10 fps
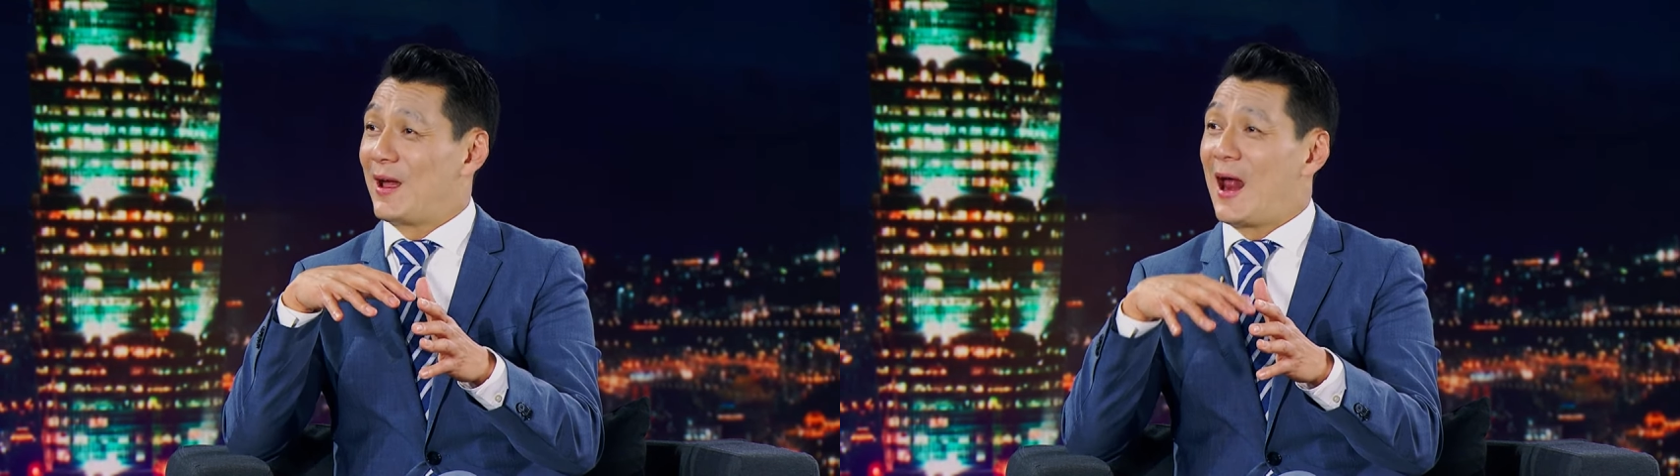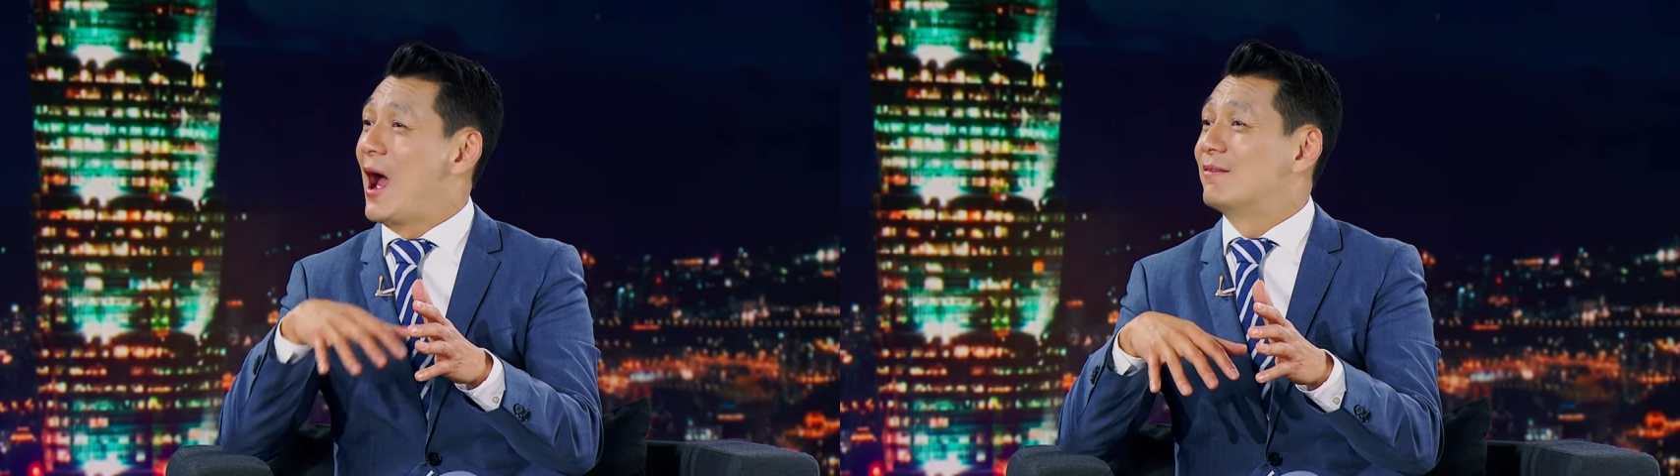
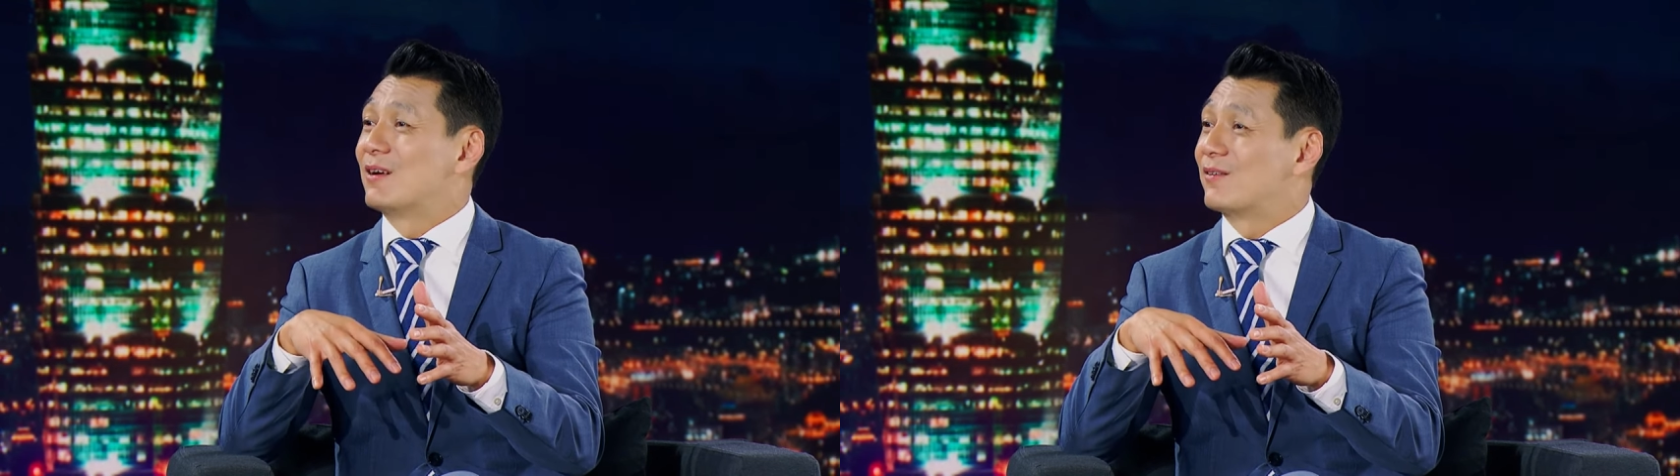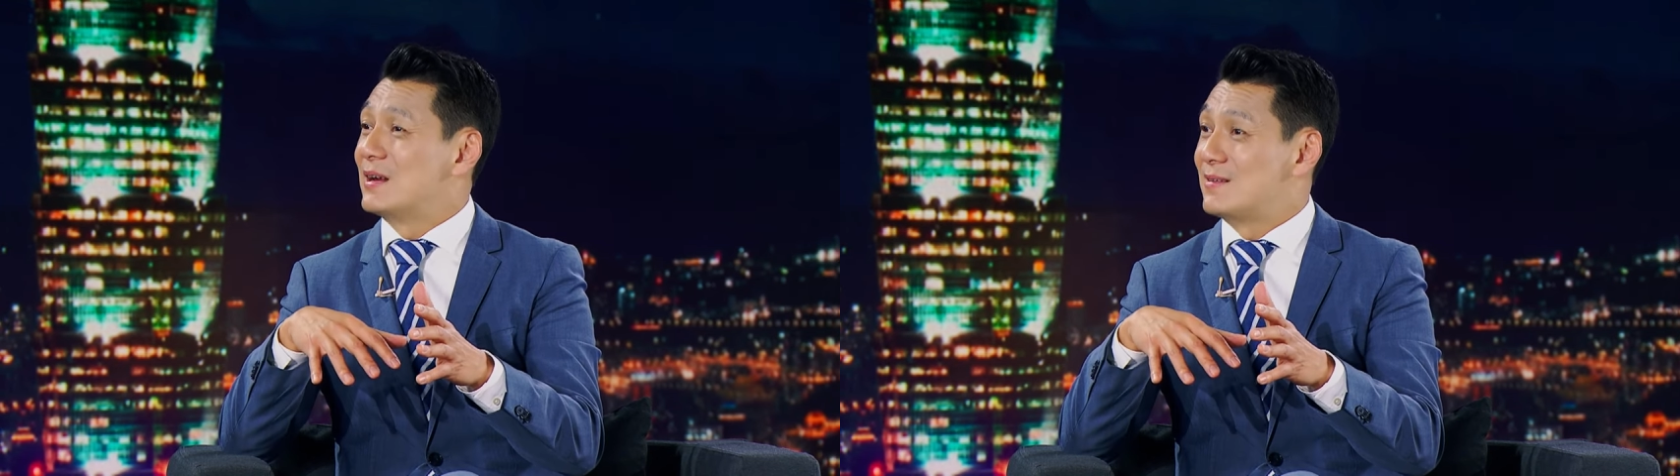and have a
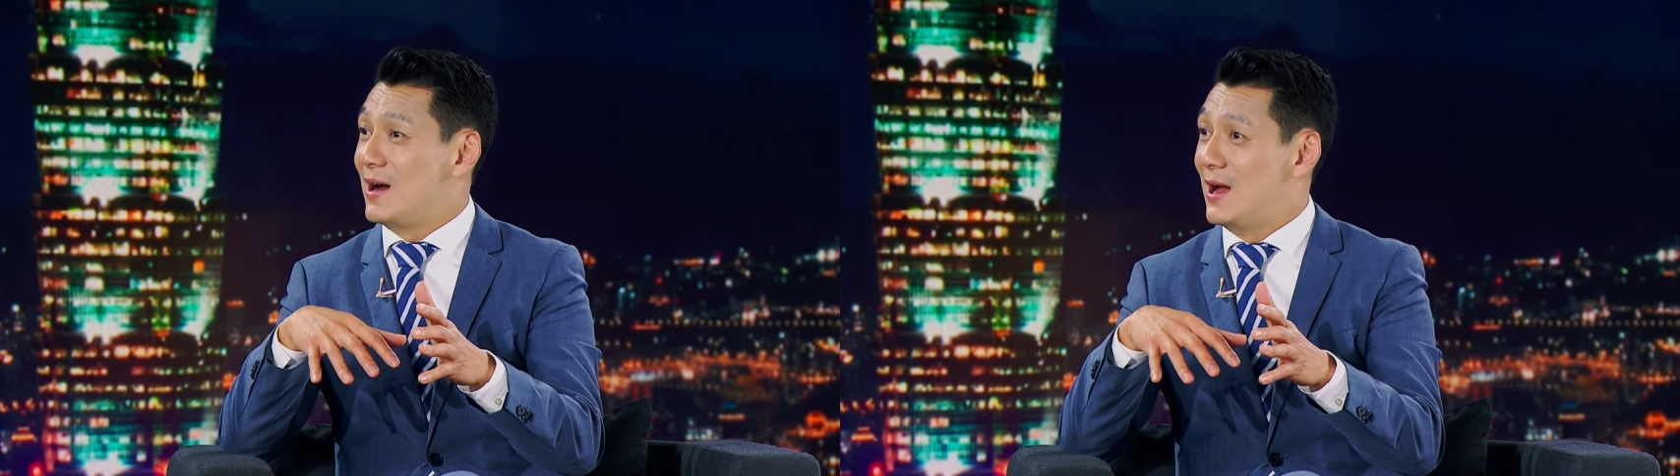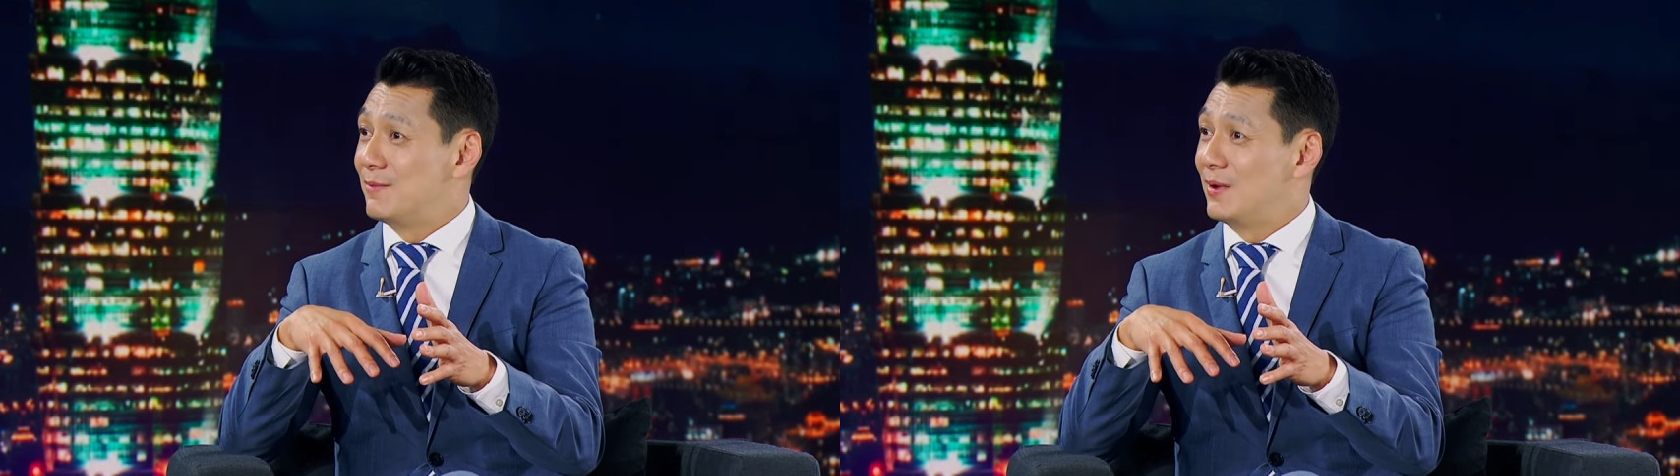great
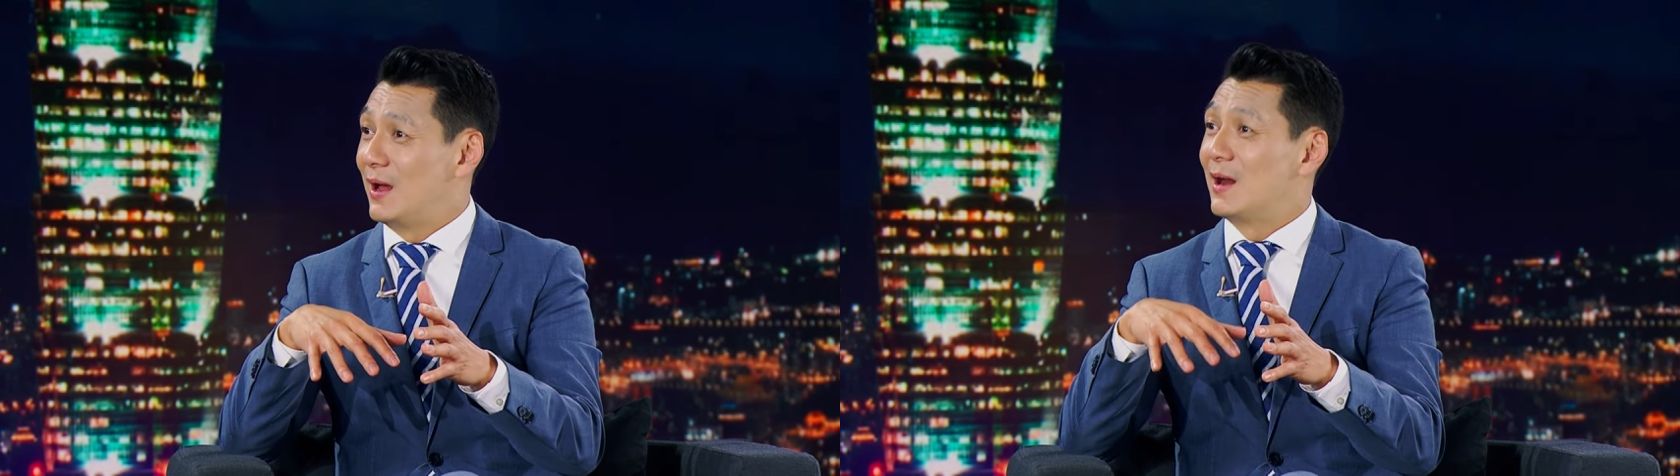time